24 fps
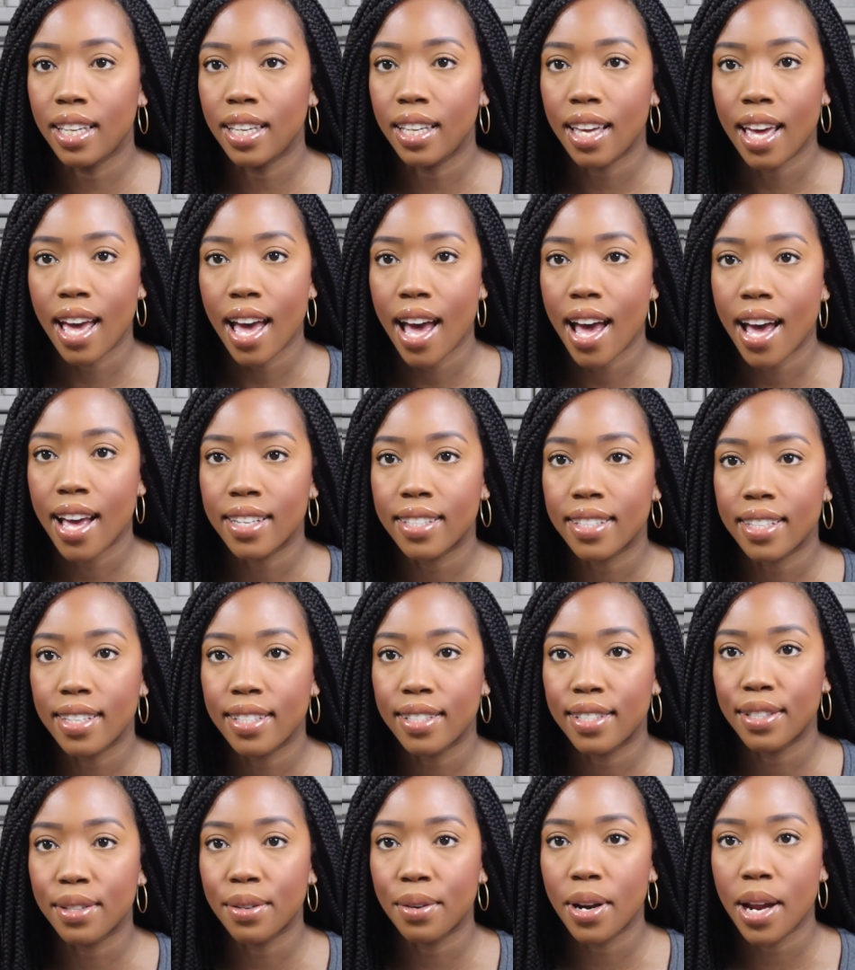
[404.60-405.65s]
has
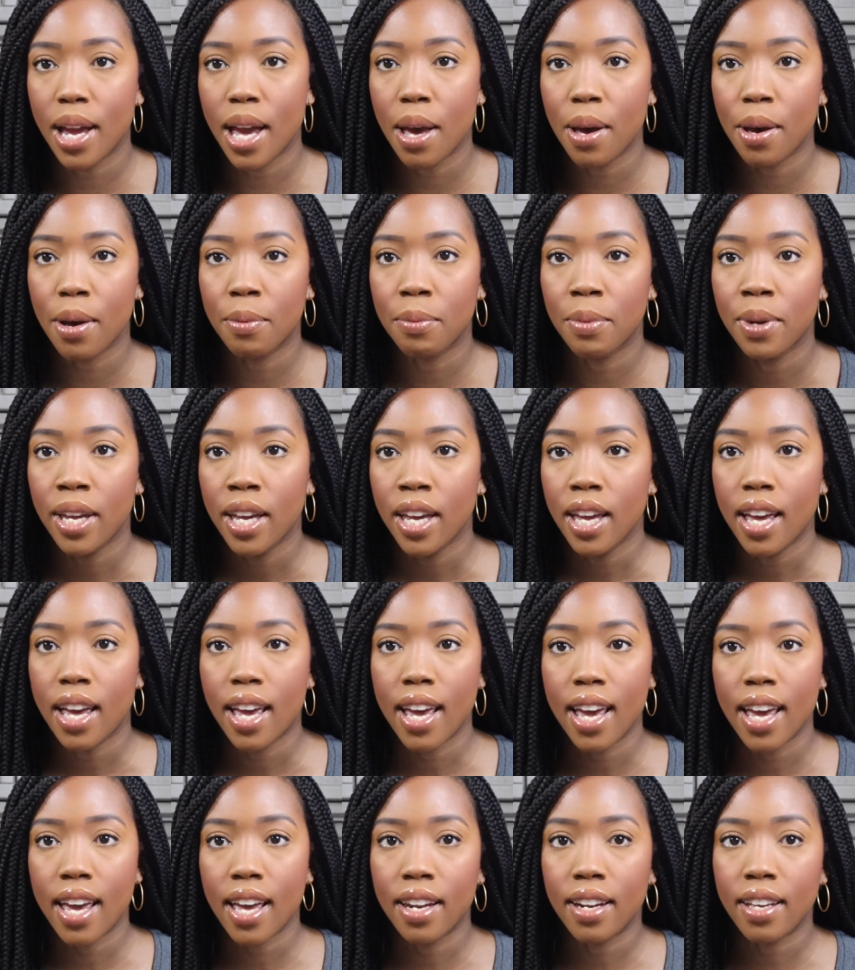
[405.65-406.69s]
Instagram,
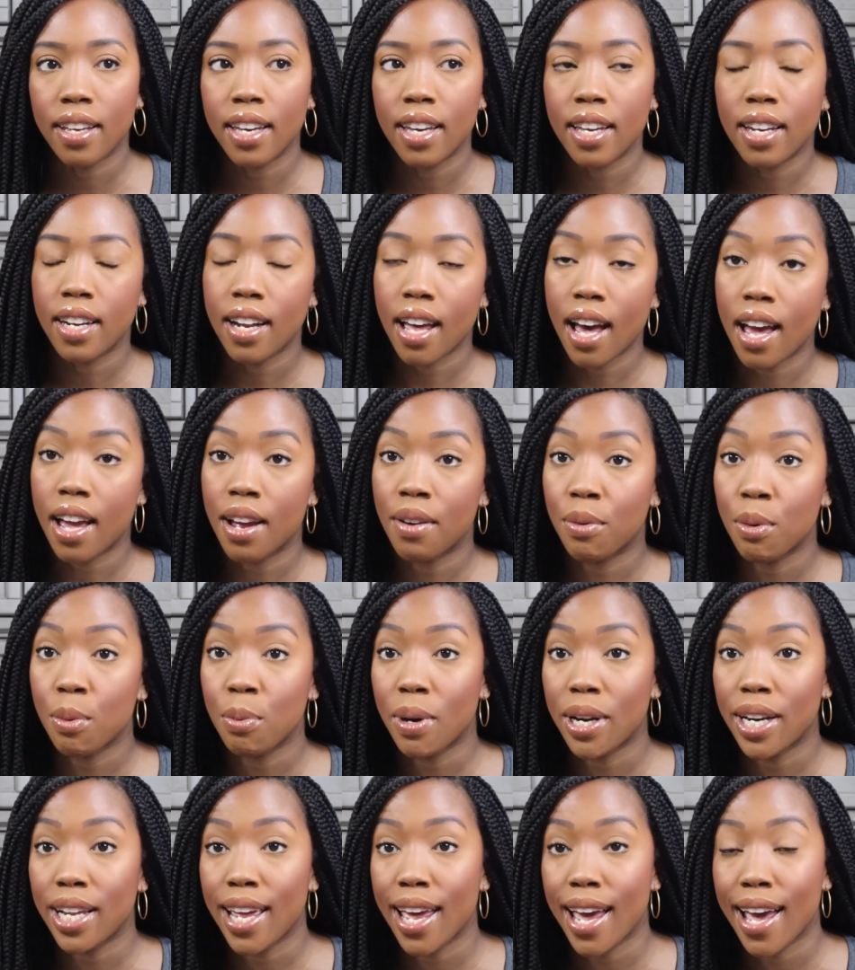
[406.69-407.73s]
and again, not
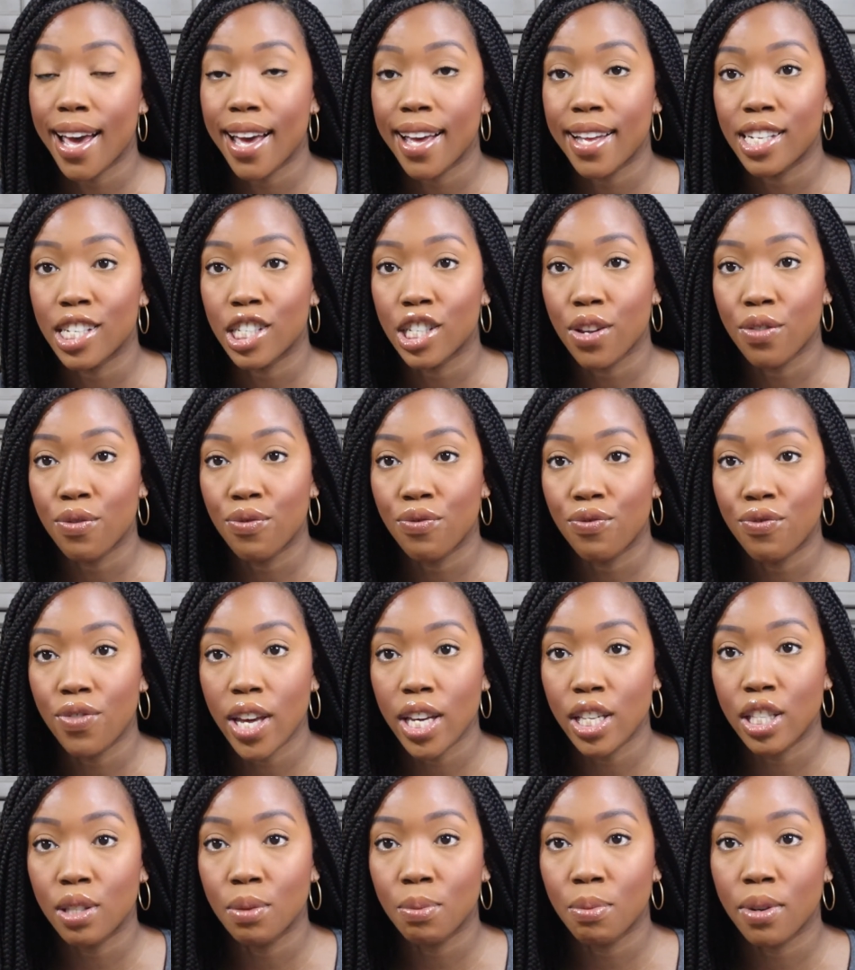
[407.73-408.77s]
everybody has
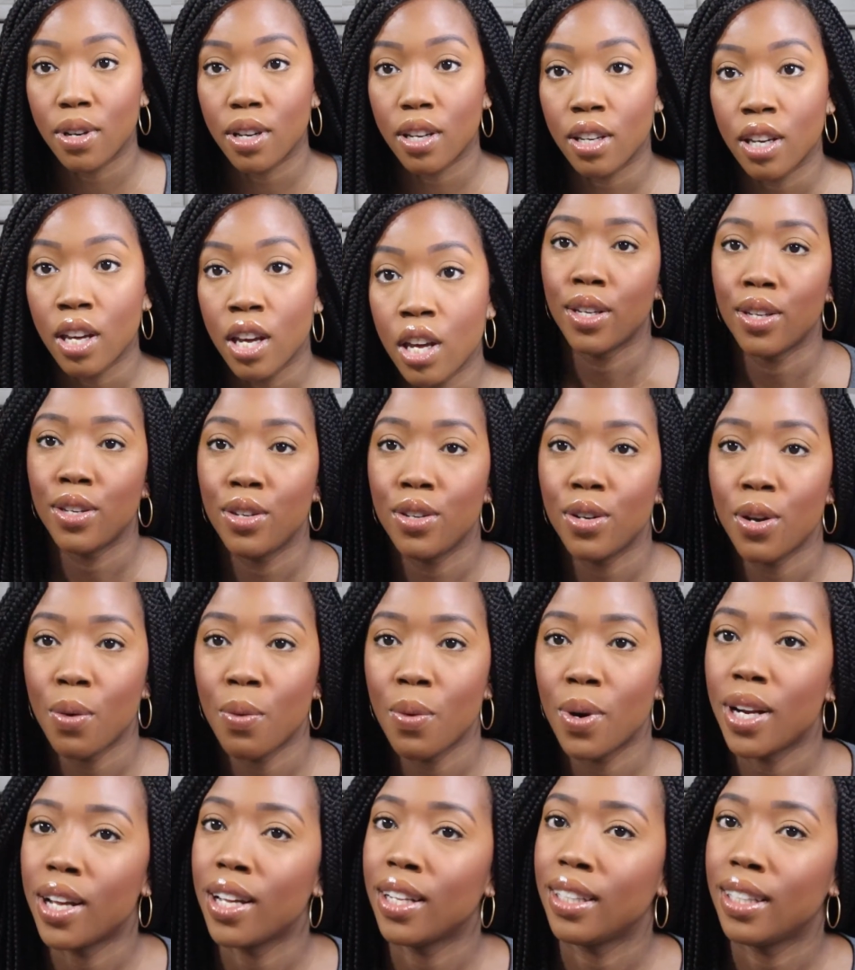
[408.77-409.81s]
Facebook. You don't
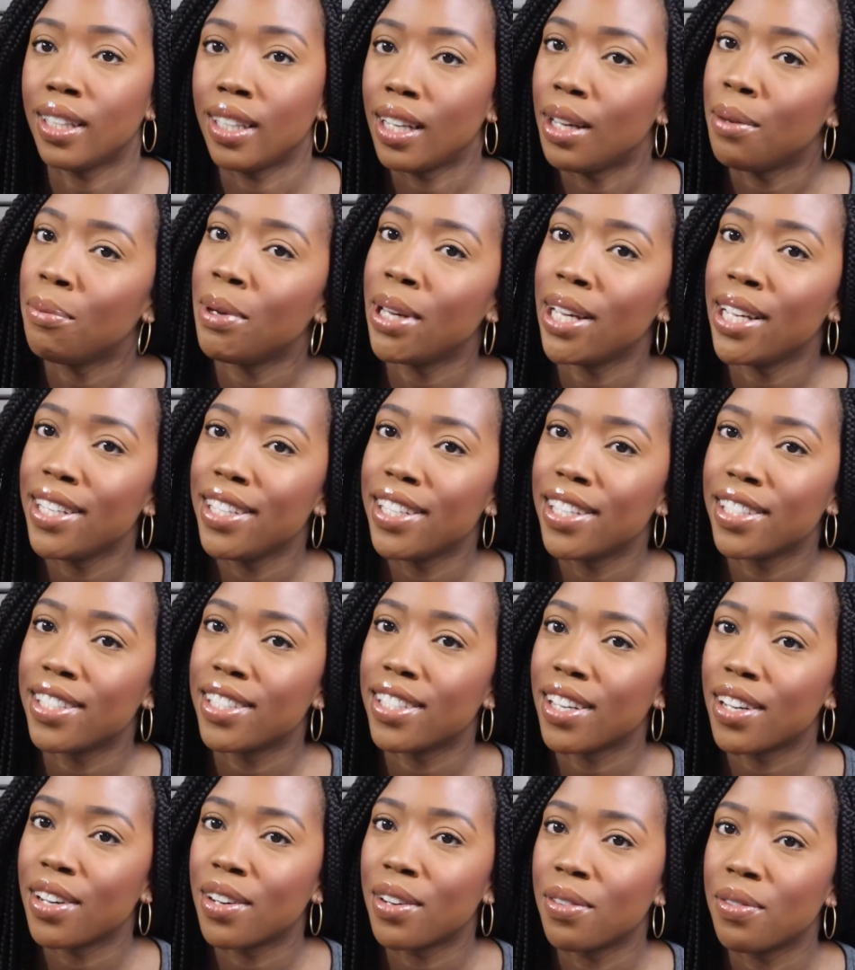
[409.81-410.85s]
want to limit
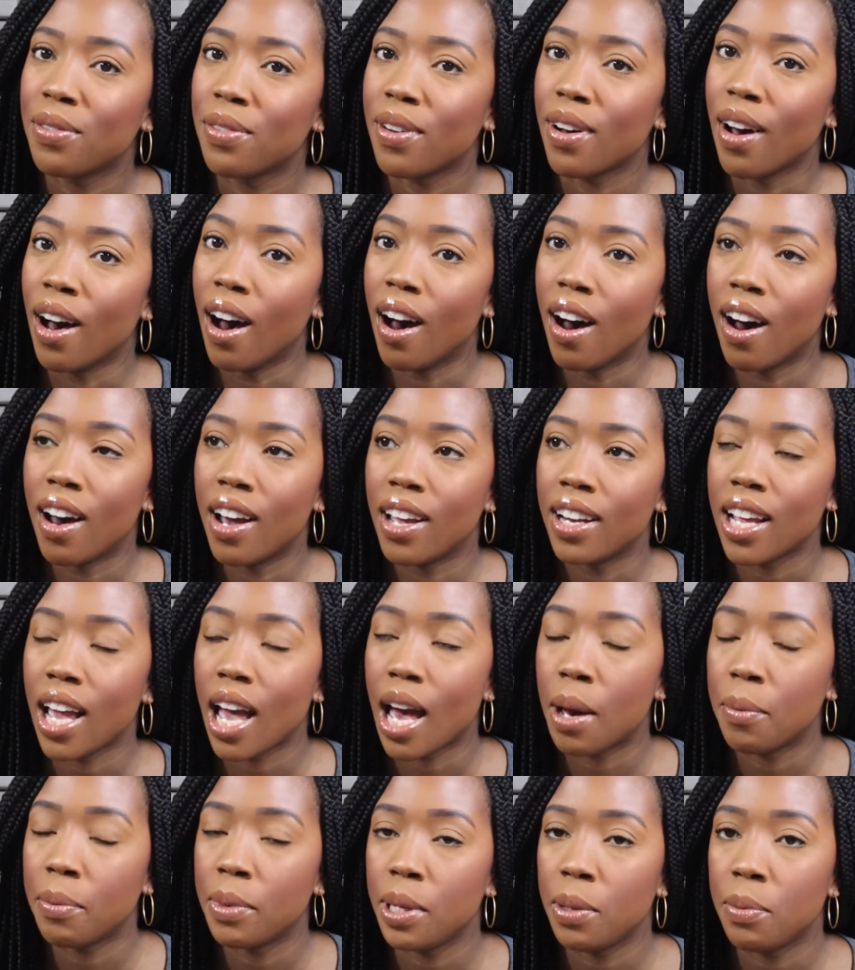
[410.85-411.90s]
yourself on
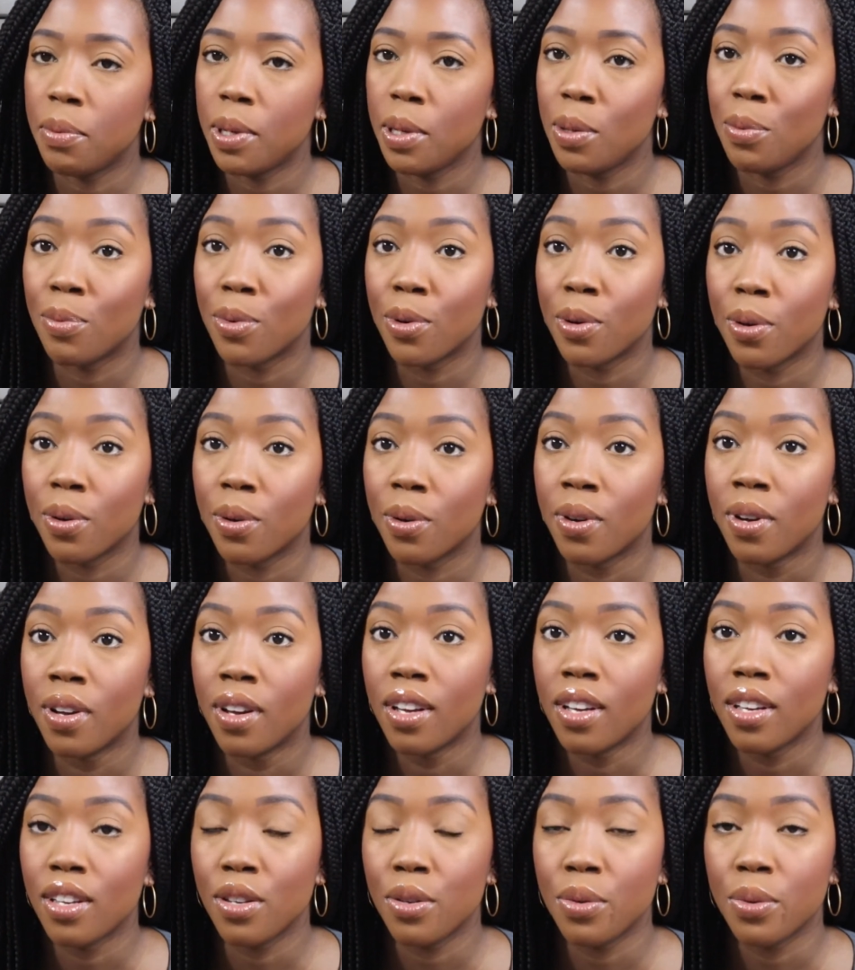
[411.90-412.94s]
how many people
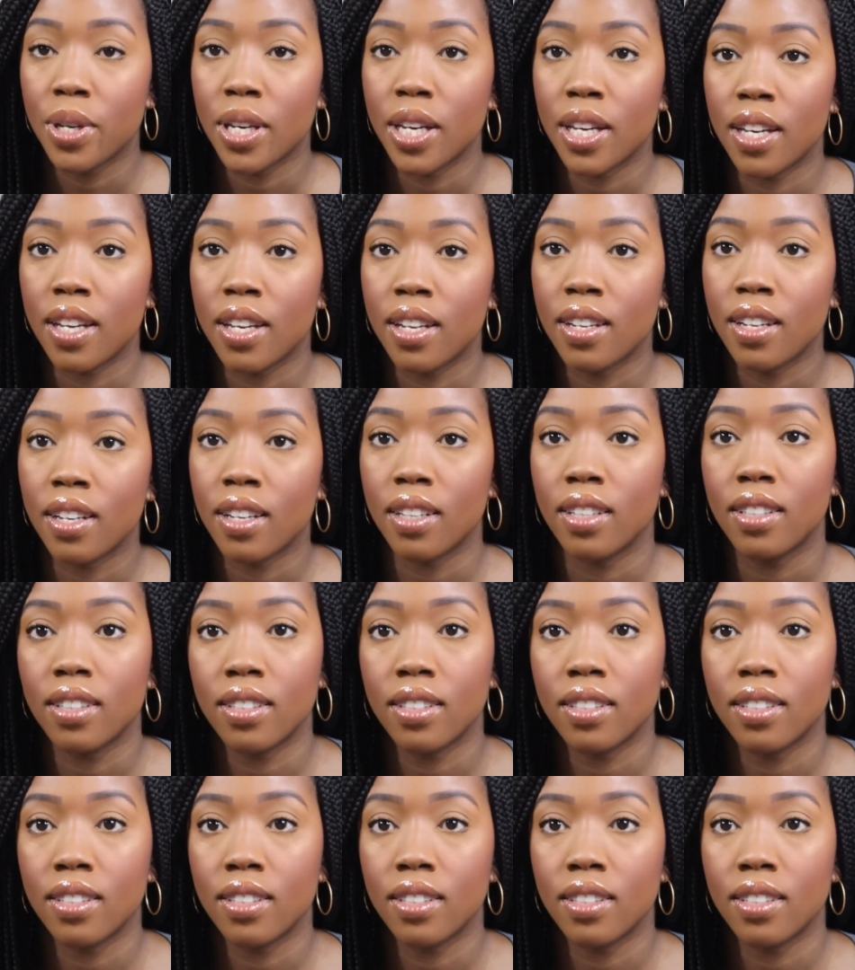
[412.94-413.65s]
you can